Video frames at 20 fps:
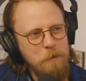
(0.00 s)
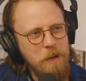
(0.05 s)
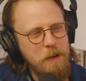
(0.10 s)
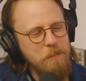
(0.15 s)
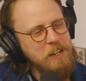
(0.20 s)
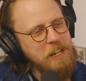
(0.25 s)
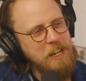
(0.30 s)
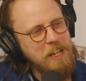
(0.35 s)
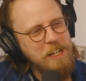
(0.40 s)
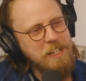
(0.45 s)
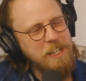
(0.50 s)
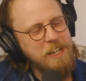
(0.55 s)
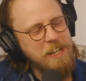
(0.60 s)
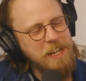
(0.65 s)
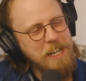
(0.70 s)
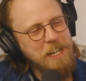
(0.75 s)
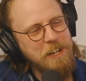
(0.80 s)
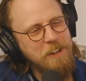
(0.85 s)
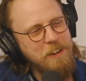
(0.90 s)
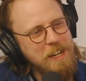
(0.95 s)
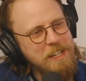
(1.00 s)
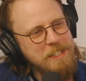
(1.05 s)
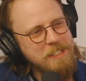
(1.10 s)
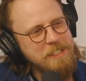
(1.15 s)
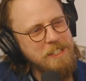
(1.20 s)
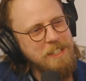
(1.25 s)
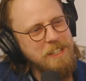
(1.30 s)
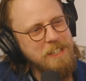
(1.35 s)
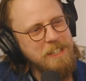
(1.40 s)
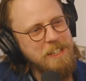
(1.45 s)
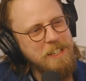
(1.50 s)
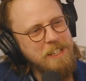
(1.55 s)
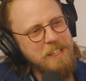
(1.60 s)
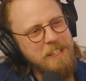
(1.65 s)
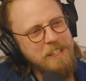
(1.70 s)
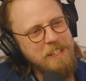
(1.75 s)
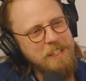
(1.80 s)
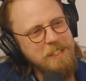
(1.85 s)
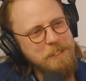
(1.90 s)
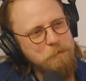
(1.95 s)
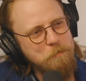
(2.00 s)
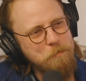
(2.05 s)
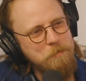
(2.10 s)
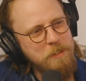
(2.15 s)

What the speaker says: having an identity crisis,